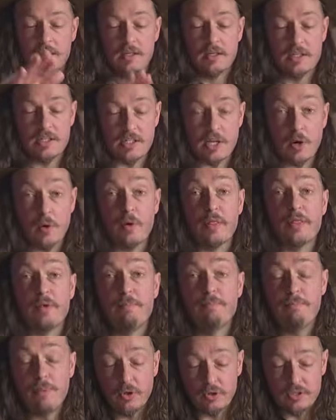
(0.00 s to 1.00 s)
So the
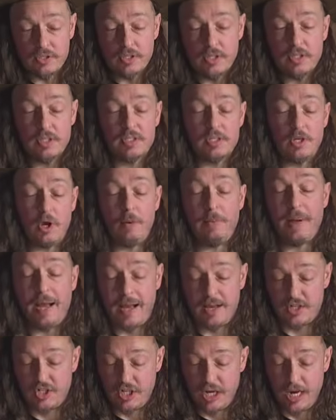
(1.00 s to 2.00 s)
modern top
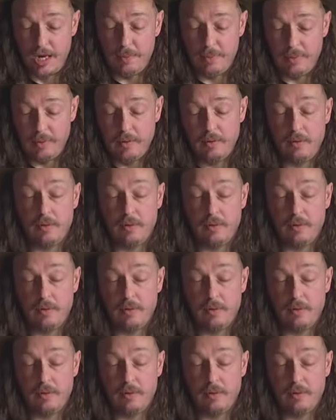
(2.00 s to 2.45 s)
hat shape,